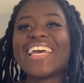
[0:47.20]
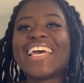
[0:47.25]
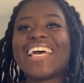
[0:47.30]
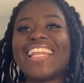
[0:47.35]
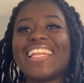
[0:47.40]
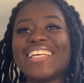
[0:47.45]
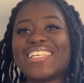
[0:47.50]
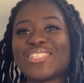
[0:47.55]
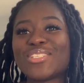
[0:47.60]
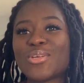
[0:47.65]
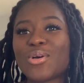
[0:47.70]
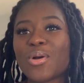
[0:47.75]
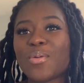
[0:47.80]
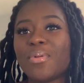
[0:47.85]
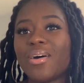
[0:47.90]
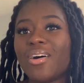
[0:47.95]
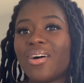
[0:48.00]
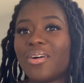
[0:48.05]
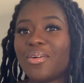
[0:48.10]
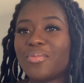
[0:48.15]
let's talk
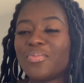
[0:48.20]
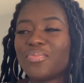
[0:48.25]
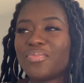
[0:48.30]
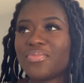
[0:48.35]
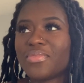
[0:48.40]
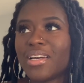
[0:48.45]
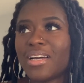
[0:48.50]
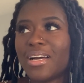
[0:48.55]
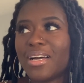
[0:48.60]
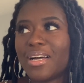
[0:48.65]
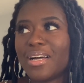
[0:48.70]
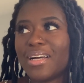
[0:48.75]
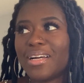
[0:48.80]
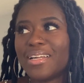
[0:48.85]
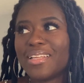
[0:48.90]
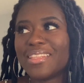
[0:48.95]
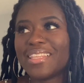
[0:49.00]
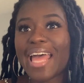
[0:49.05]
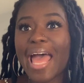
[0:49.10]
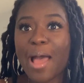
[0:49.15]
about
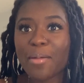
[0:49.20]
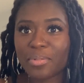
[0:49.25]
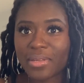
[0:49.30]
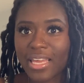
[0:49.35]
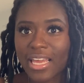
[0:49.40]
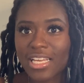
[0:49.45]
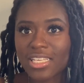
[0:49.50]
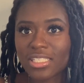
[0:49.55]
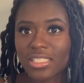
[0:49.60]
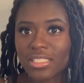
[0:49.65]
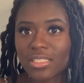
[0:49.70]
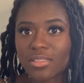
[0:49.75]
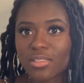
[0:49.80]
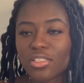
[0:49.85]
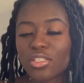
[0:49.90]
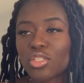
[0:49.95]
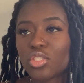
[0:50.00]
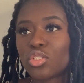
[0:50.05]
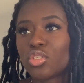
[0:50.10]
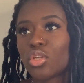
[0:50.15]
the application.
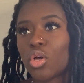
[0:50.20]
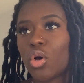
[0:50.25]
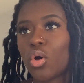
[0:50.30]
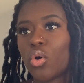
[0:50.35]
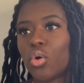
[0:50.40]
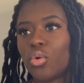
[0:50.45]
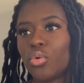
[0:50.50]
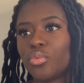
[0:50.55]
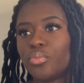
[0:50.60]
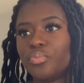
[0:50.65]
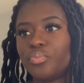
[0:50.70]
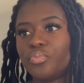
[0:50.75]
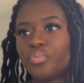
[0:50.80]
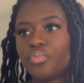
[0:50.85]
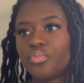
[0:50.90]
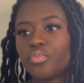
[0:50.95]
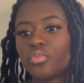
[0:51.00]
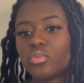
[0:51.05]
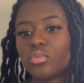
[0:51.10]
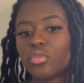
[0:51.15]
So
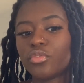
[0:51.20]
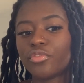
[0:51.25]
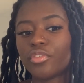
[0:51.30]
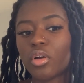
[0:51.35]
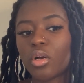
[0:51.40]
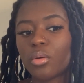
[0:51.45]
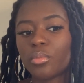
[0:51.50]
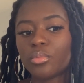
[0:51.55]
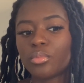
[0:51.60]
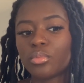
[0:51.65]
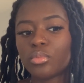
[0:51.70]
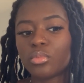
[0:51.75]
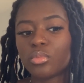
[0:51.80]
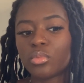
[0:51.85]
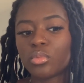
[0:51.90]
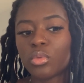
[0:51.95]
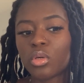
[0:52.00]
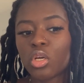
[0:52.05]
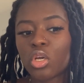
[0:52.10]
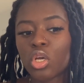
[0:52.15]

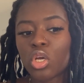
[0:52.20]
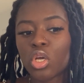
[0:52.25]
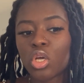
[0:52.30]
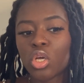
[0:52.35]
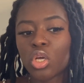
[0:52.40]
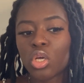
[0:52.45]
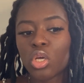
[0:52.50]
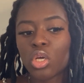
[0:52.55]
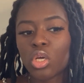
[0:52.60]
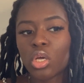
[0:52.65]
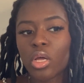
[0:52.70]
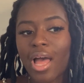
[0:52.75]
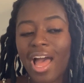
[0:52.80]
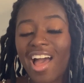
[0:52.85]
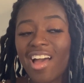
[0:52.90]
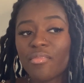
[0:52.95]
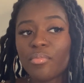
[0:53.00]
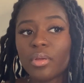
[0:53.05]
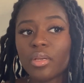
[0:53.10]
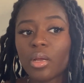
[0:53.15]
from
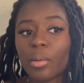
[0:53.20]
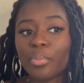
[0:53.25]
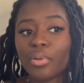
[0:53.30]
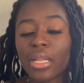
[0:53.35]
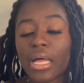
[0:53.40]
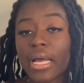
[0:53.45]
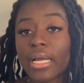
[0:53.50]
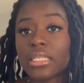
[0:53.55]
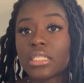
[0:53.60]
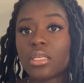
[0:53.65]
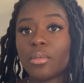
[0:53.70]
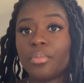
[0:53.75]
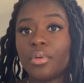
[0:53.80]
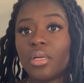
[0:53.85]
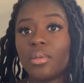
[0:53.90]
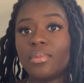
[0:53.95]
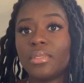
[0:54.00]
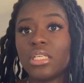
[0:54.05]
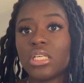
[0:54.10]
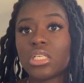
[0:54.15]
I've been applying to
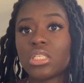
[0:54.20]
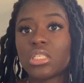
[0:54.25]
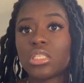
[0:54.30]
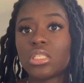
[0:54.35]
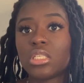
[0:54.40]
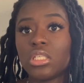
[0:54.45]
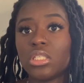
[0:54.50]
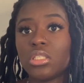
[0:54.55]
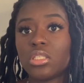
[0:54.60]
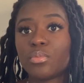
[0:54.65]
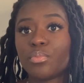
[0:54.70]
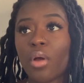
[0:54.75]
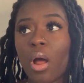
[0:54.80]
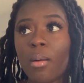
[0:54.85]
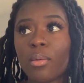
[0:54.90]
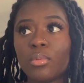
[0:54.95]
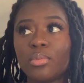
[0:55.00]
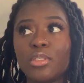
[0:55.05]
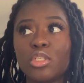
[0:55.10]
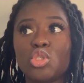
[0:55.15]
Publix since
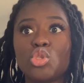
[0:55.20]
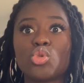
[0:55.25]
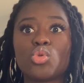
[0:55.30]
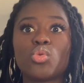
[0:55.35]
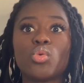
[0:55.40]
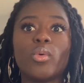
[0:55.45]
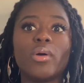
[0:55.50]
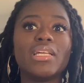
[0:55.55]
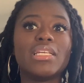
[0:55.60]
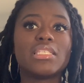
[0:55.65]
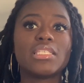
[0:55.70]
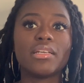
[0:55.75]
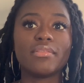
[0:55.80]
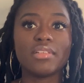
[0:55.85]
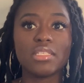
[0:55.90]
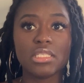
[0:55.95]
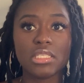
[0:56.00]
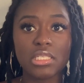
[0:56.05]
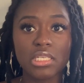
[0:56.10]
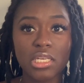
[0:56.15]
probably
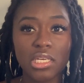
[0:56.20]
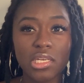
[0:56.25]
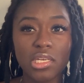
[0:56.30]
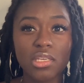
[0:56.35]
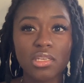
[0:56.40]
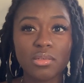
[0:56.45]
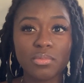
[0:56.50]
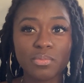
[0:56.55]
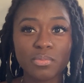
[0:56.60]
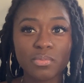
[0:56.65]
2017.